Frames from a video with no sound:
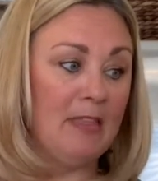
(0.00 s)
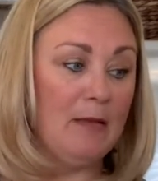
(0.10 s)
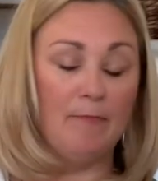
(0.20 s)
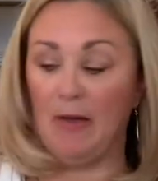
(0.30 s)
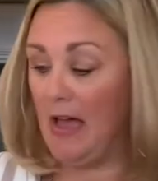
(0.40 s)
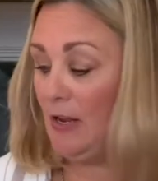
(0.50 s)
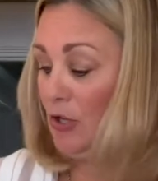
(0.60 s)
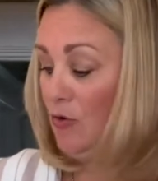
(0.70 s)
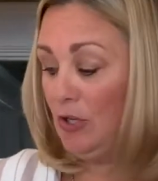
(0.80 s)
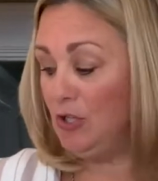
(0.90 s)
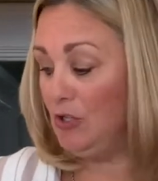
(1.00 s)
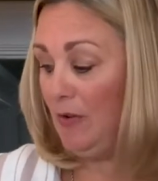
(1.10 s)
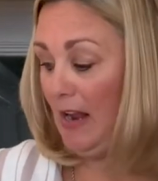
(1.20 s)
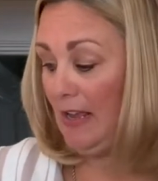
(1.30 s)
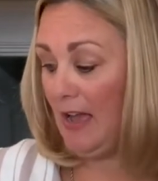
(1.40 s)
But you could do
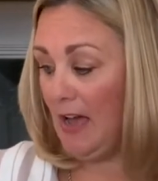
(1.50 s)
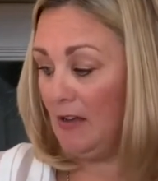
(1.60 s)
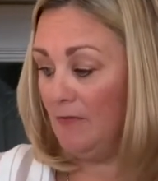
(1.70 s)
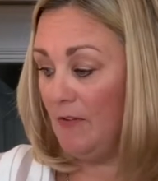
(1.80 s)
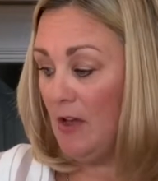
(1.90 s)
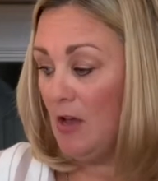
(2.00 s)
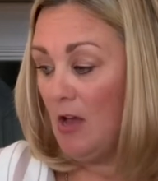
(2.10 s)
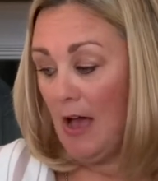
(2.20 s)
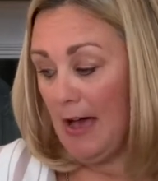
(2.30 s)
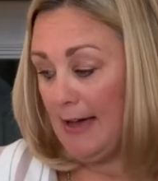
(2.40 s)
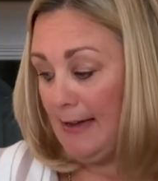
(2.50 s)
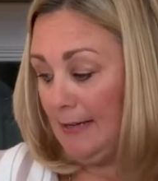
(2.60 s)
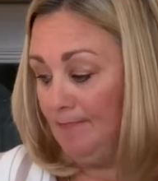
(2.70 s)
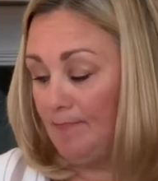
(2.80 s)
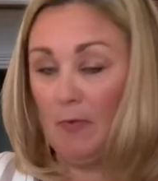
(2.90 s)
any kind of,
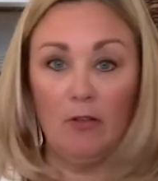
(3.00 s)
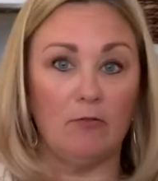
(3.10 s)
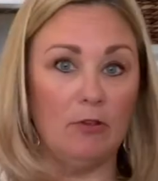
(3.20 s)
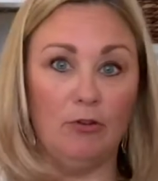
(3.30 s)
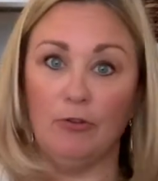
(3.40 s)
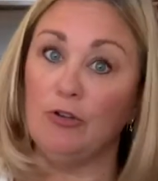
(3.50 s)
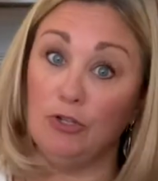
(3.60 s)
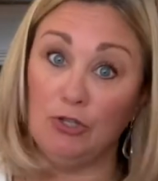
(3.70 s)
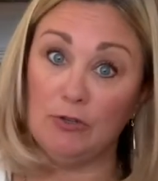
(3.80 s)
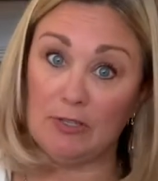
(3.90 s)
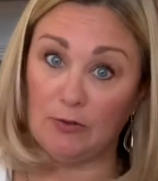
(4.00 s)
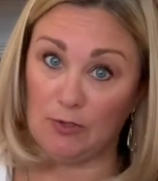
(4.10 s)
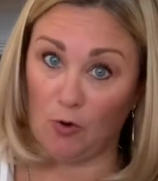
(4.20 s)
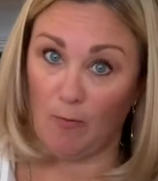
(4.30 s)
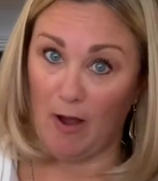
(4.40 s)
you could do
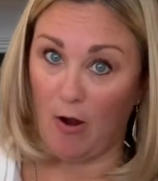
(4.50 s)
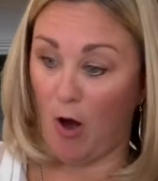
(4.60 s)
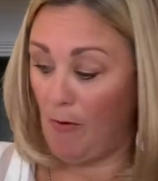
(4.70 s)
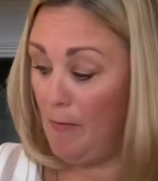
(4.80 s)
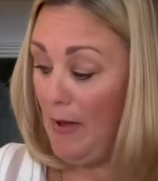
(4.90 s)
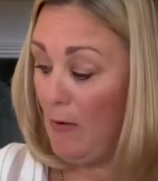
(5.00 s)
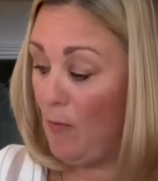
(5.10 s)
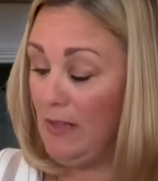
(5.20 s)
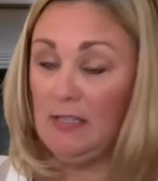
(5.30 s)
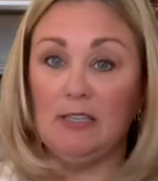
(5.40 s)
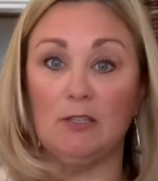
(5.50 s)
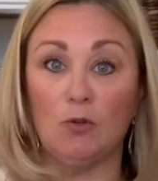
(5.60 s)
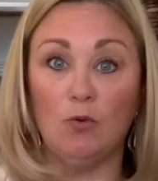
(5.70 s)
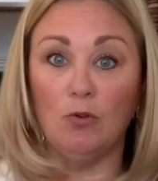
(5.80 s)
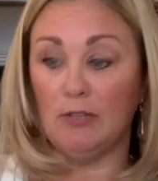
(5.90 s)
store-bought caramel. But once these
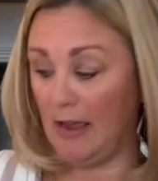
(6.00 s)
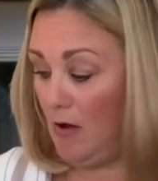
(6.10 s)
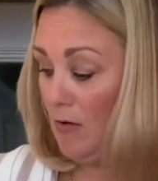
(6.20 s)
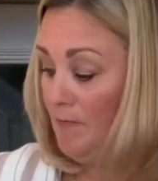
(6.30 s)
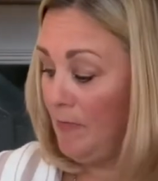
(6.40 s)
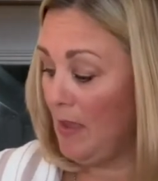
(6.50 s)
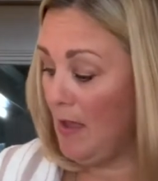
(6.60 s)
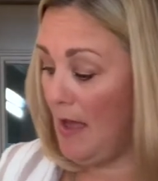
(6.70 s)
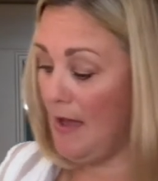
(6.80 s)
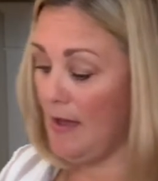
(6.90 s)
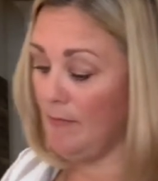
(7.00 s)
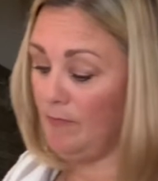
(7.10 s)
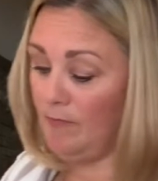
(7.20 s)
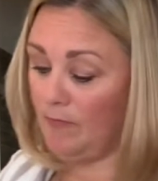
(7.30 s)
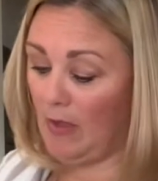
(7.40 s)
cool down,
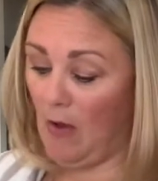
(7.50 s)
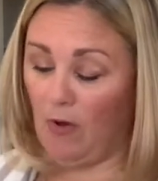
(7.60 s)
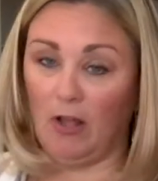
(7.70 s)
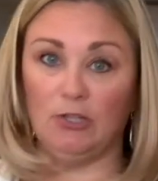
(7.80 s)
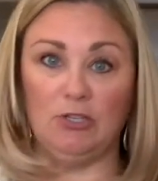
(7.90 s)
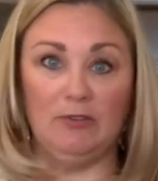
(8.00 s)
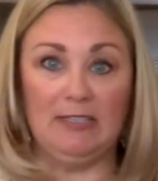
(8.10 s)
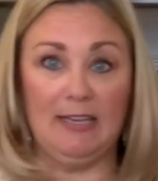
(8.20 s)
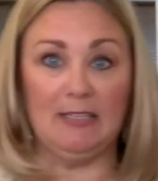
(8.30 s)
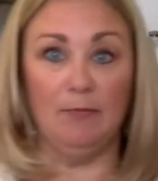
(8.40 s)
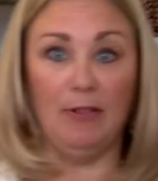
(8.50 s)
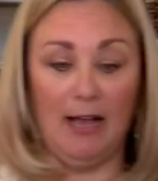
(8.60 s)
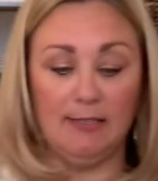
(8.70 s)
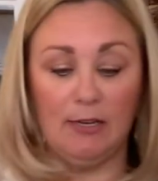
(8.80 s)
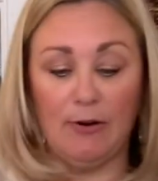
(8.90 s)
what I'll do is take some
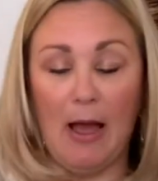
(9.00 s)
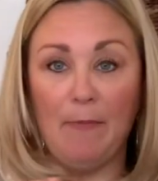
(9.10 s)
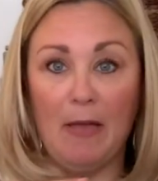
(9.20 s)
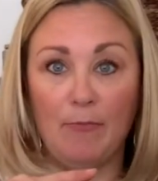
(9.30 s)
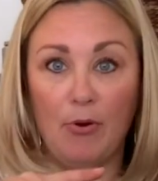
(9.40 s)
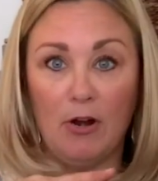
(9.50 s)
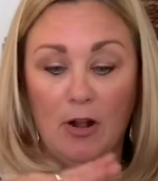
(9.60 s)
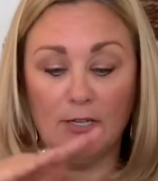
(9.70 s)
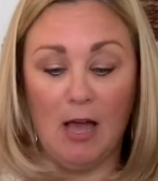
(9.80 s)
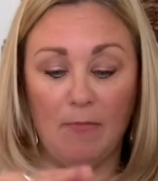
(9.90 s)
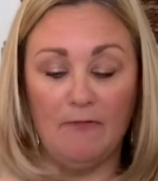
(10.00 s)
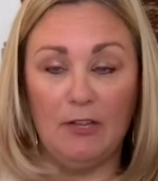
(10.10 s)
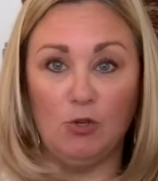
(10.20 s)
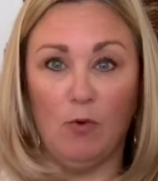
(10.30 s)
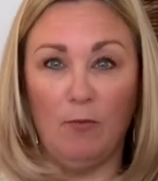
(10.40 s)
plastic wrap and put it on top of
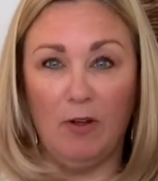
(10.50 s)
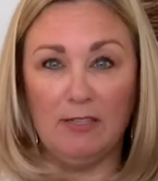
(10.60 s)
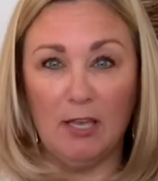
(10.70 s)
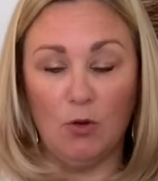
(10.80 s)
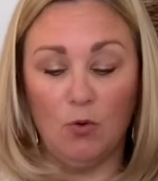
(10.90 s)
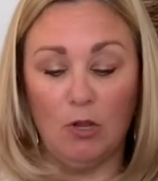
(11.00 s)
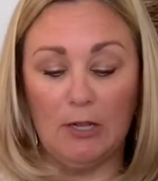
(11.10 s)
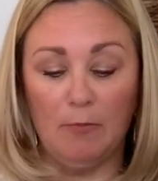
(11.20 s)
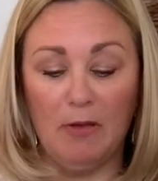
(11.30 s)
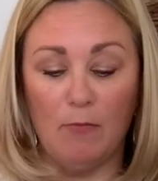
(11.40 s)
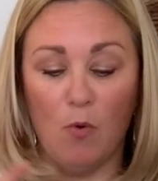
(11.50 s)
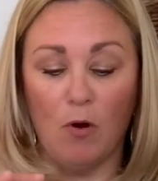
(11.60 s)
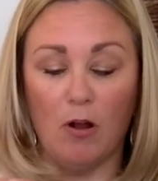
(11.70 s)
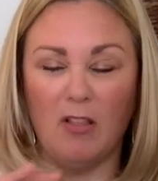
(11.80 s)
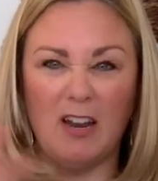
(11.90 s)
each one. Once they cool a little bit
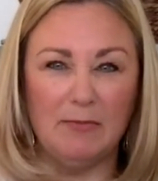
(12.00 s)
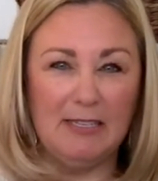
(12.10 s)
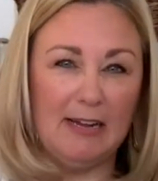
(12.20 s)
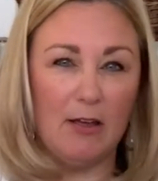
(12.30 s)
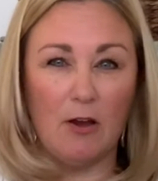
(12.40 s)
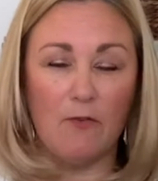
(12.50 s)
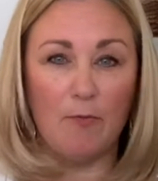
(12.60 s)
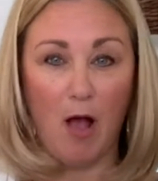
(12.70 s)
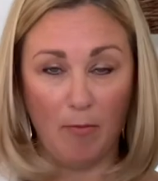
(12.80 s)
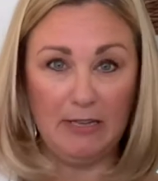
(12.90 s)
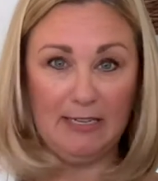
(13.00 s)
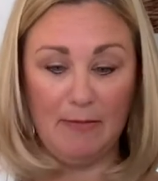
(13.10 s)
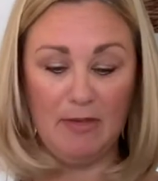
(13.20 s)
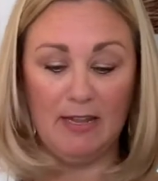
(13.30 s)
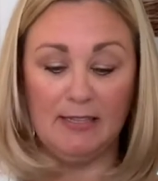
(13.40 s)
more, I'll let them sit out here for probably
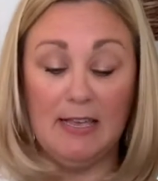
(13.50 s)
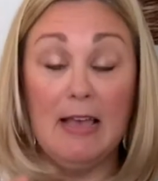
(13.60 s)
10 minutes.